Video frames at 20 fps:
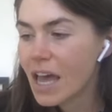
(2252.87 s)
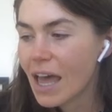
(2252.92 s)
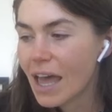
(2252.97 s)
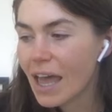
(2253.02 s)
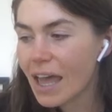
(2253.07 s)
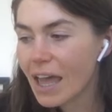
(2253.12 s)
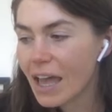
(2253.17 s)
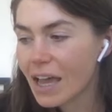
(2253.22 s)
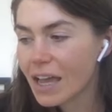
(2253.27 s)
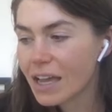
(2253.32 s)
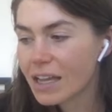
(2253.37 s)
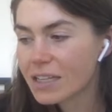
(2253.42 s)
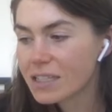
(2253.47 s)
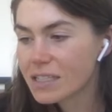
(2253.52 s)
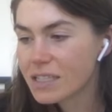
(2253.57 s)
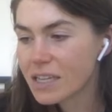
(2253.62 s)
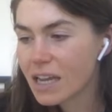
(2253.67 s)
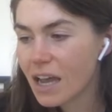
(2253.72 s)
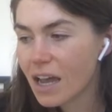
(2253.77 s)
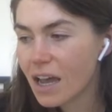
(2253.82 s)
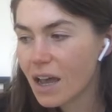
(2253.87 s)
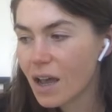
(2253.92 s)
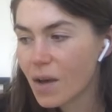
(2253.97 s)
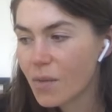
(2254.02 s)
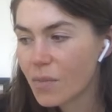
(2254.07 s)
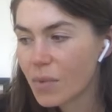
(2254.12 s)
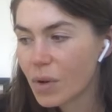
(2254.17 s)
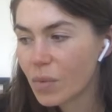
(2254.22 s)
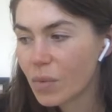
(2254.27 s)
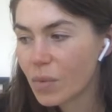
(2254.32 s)
And
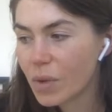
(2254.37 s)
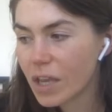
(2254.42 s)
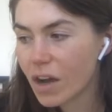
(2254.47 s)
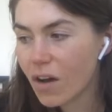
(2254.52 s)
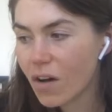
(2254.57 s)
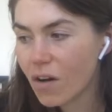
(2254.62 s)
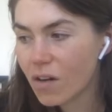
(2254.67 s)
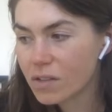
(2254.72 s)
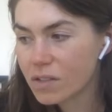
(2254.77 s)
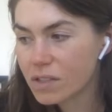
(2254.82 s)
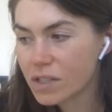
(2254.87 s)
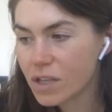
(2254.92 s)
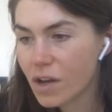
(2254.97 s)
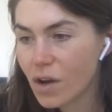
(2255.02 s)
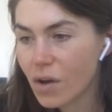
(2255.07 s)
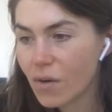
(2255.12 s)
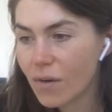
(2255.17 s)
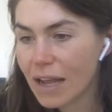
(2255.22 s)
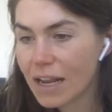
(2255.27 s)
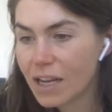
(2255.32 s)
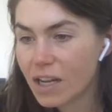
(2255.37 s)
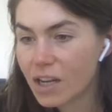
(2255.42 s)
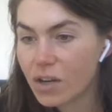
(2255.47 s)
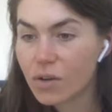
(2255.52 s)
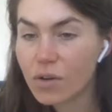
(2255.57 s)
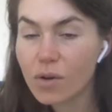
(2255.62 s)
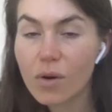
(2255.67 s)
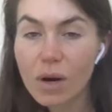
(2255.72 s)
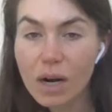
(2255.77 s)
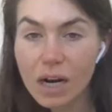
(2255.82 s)
um, we also, any New
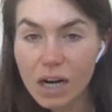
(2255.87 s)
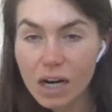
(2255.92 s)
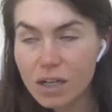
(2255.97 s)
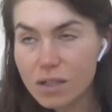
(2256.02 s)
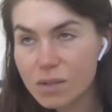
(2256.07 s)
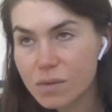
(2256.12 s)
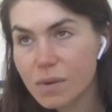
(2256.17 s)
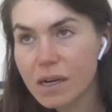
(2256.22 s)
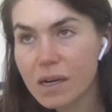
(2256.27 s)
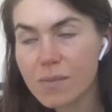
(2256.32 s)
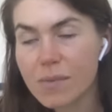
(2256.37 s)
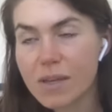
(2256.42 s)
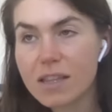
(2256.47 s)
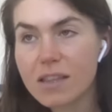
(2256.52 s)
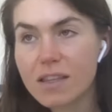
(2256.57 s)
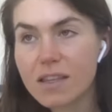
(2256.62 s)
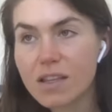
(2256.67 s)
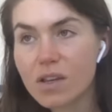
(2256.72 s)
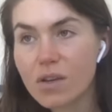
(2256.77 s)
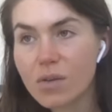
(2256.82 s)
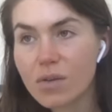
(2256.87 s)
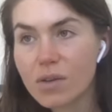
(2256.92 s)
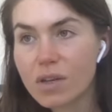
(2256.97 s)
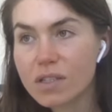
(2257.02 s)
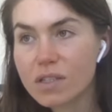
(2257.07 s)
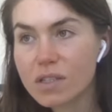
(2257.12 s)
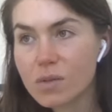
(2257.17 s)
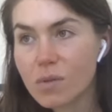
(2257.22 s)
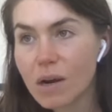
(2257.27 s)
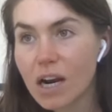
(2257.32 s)
Yorkers, we're going to be at the
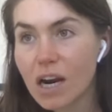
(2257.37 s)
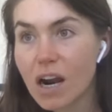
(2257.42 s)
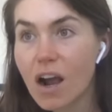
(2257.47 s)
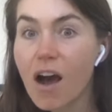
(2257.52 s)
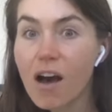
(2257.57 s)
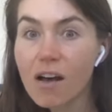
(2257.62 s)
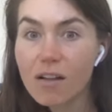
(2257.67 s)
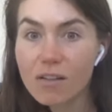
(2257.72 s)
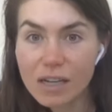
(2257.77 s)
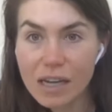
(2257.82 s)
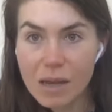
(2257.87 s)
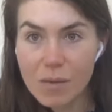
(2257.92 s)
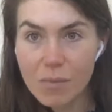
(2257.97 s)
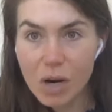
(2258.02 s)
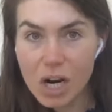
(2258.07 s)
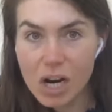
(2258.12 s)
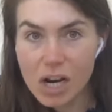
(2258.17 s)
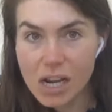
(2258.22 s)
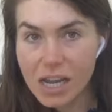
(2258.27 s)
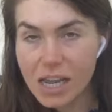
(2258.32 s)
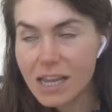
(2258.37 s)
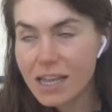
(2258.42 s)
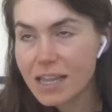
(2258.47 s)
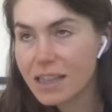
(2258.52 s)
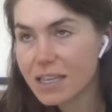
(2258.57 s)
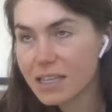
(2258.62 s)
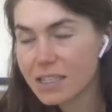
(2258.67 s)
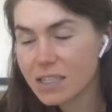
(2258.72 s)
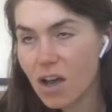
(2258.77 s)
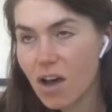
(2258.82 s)
Union Square Holiday Market
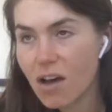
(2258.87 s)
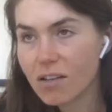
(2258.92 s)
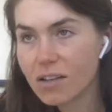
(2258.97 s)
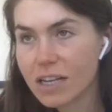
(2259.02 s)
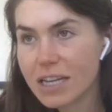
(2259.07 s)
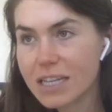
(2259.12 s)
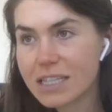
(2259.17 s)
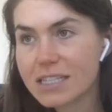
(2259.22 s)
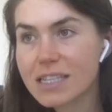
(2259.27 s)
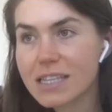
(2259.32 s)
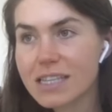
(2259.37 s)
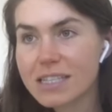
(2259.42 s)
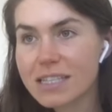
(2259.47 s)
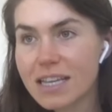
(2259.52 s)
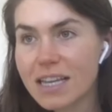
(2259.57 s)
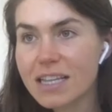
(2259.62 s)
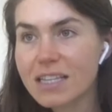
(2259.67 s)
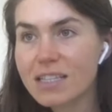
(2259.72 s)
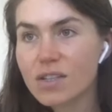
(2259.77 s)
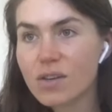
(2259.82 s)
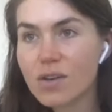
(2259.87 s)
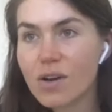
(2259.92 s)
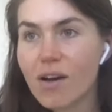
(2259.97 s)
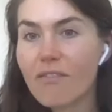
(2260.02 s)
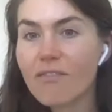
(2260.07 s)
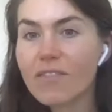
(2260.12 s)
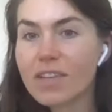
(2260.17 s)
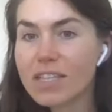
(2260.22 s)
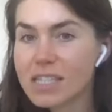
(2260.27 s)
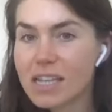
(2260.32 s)
this holiday season. So
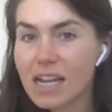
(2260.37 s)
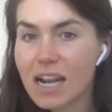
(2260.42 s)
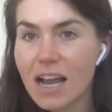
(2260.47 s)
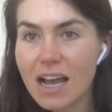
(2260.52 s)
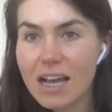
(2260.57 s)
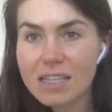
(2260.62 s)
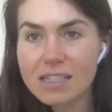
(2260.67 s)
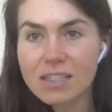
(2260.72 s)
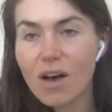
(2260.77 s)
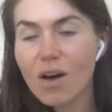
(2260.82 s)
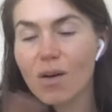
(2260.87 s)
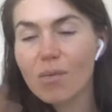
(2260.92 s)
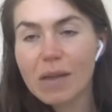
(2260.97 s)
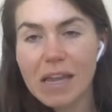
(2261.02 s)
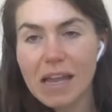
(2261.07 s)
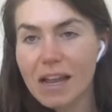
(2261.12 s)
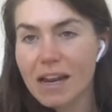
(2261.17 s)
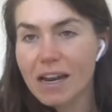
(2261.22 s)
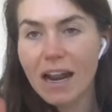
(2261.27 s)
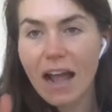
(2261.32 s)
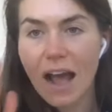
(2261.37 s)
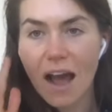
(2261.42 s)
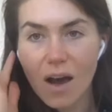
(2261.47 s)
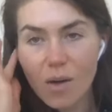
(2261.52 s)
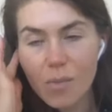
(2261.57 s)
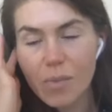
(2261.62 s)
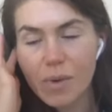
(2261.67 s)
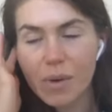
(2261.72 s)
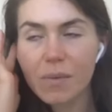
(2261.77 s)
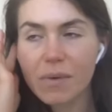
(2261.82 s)
come visit us. I'll be in and
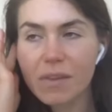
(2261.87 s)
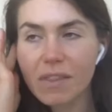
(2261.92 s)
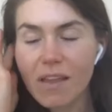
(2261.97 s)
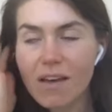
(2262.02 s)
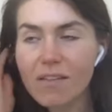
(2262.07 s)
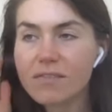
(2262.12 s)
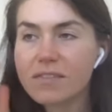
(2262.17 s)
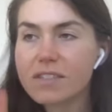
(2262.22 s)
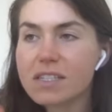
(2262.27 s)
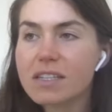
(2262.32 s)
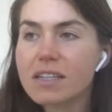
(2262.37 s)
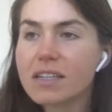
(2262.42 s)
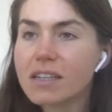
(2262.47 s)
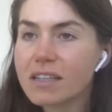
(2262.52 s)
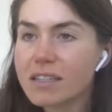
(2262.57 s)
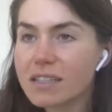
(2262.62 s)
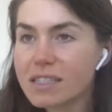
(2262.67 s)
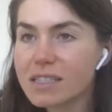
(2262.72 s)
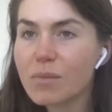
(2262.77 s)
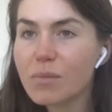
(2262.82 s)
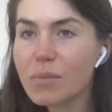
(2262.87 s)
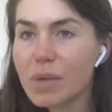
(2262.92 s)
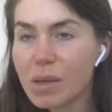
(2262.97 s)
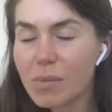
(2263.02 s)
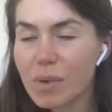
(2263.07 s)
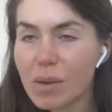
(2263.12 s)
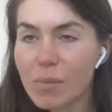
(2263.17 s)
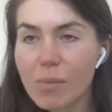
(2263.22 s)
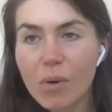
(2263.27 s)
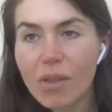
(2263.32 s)
out, but would love to, to meet
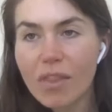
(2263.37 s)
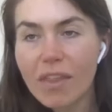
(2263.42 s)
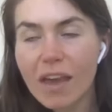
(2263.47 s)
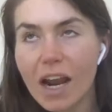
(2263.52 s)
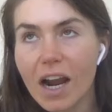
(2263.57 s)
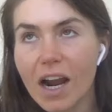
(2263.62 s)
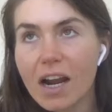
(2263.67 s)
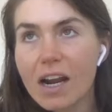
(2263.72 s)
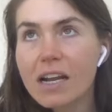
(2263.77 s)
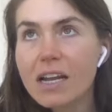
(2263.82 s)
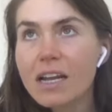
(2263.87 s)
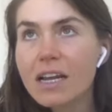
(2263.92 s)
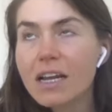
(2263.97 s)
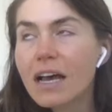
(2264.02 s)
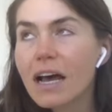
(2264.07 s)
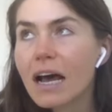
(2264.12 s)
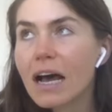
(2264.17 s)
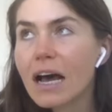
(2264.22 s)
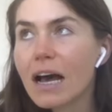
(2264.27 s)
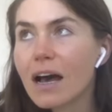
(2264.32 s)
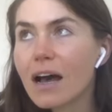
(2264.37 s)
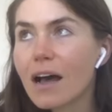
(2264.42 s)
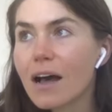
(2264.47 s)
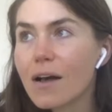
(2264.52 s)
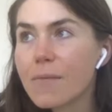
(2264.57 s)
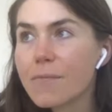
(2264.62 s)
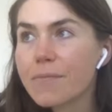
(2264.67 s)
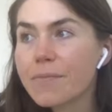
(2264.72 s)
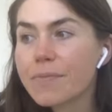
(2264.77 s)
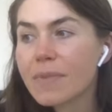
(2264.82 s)
people there.
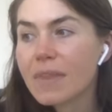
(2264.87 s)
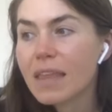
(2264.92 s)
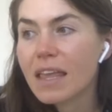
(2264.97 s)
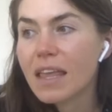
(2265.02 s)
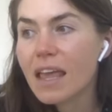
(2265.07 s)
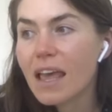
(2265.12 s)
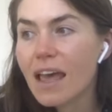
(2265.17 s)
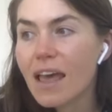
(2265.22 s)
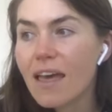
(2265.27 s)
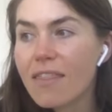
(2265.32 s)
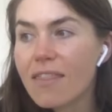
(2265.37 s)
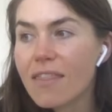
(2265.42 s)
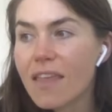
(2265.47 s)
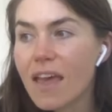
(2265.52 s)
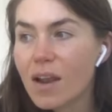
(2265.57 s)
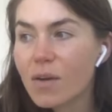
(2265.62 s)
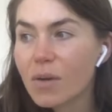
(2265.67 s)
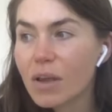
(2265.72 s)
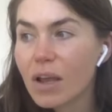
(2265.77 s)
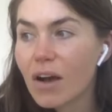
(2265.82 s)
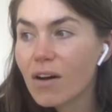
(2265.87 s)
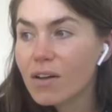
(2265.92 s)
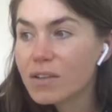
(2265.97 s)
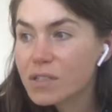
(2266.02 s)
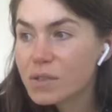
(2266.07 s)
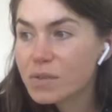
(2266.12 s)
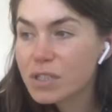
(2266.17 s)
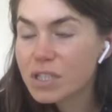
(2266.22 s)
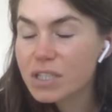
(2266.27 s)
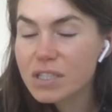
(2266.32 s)
Um, and then we
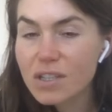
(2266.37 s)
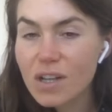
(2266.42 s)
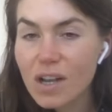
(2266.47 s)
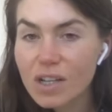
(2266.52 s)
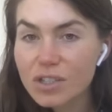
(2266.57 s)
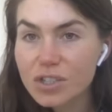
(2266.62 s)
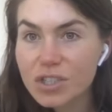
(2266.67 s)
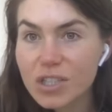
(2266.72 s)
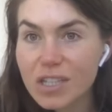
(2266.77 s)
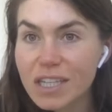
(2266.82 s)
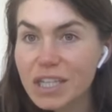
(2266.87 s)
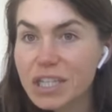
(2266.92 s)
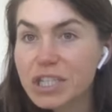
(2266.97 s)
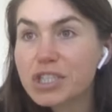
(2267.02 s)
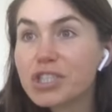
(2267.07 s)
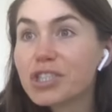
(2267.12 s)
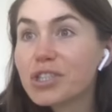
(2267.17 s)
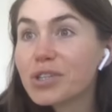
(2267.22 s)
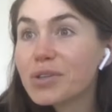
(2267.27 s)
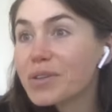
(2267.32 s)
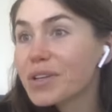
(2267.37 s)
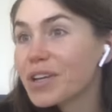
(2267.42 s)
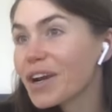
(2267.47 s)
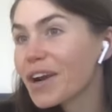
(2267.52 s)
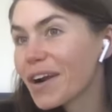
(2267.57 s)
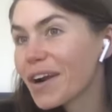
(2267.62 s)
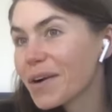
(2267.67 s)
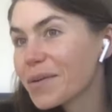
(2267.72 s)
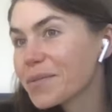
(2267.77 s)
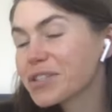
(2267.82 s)
also just launched Jiggy
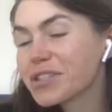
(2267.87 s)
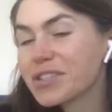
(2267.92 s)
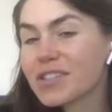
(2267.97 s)
Junior, which